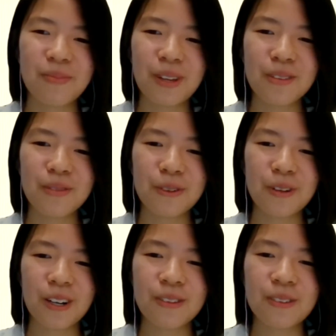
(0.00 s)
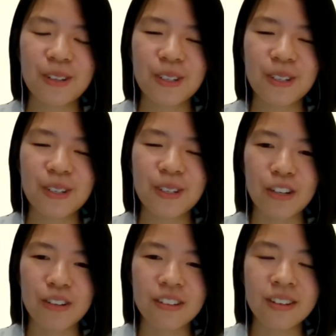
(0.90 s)
Thanks for answering that
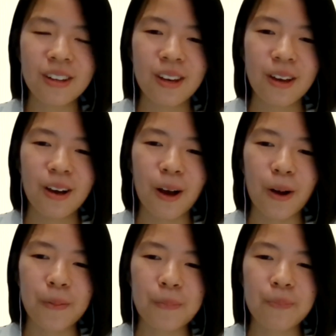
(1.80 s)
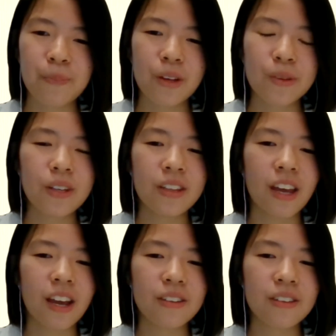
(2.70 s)
question. So
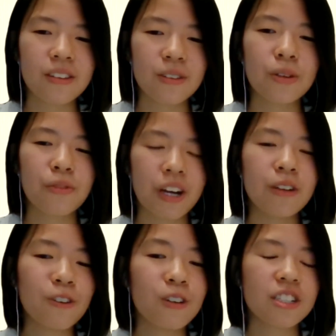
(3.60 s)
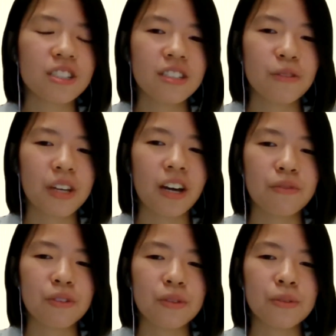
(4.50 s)
the final question that we have
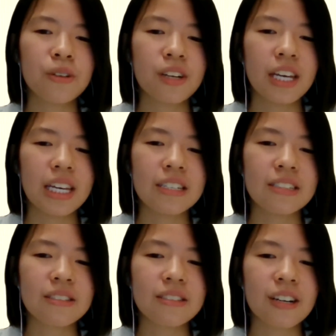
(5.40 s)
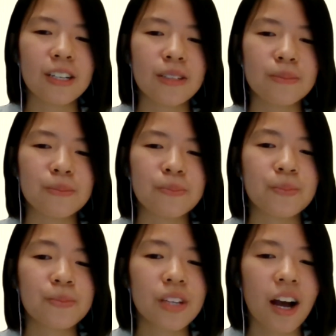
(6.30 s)
for you is,
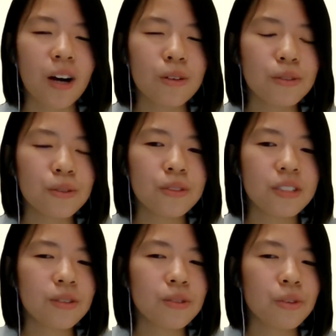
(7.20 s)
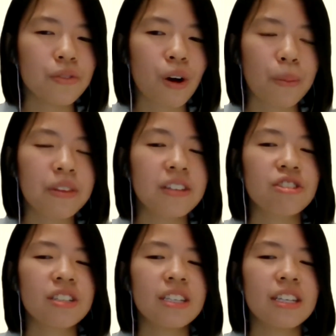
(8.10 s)
how do you deal with
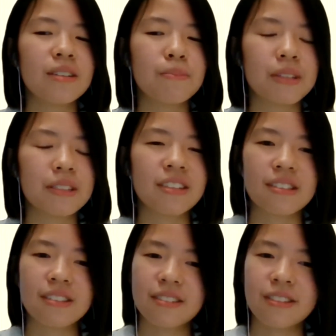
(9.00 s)
competition in business?